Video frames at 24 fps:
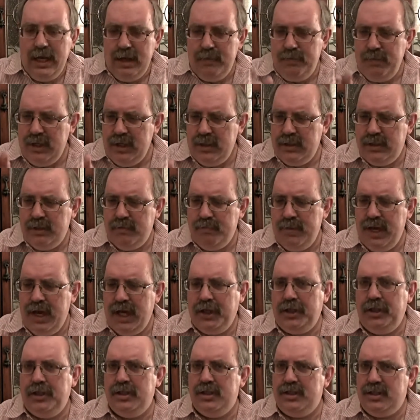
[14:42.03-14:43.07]
It means it
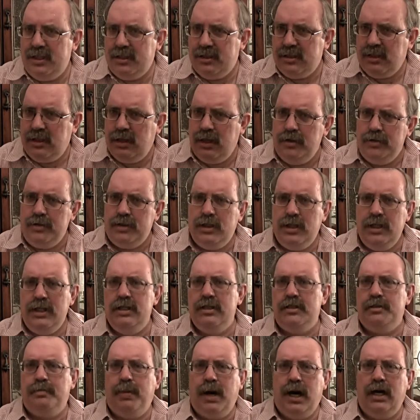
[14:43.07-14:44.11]
matches as
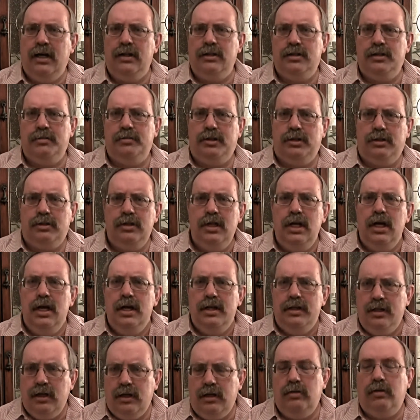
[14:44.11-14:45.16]
closely as possible
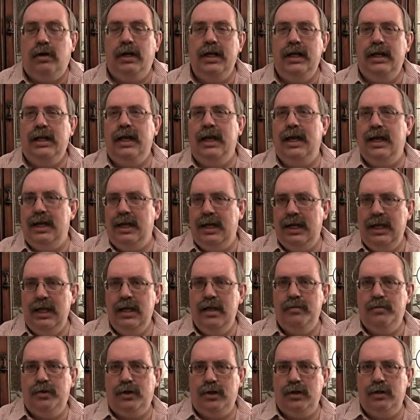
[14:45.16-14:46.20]
the Greek and
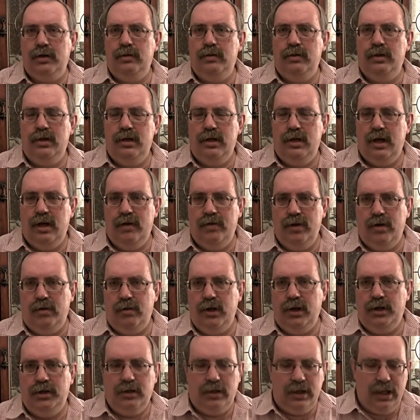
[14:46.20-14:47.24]
Hebrew of the
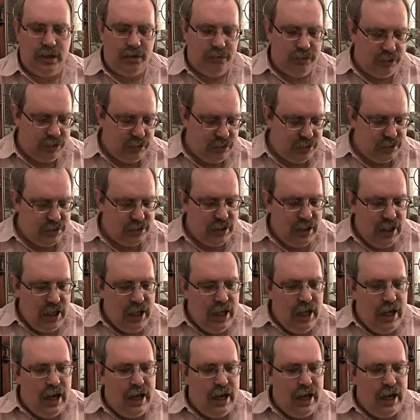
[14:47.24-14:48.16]
original languages.